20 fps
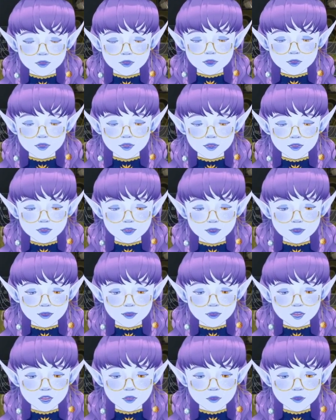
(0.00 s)
Let's see. This
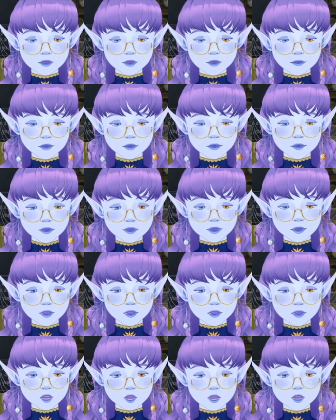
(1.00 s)
character is focused on
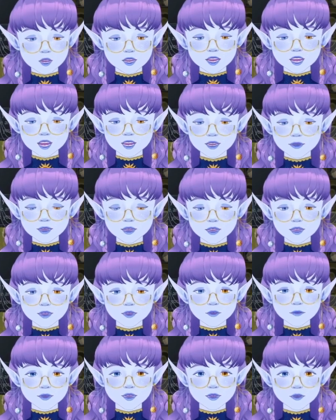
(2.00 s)
learning at the
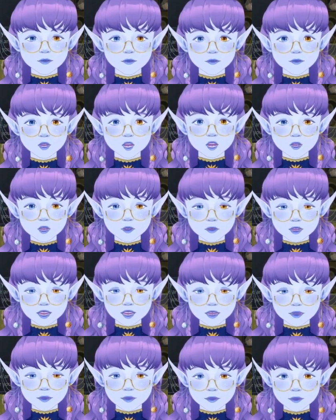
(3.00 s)
expense of all
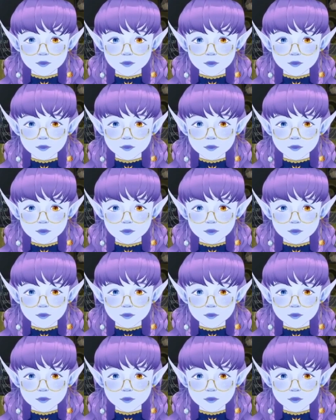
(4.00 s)
else.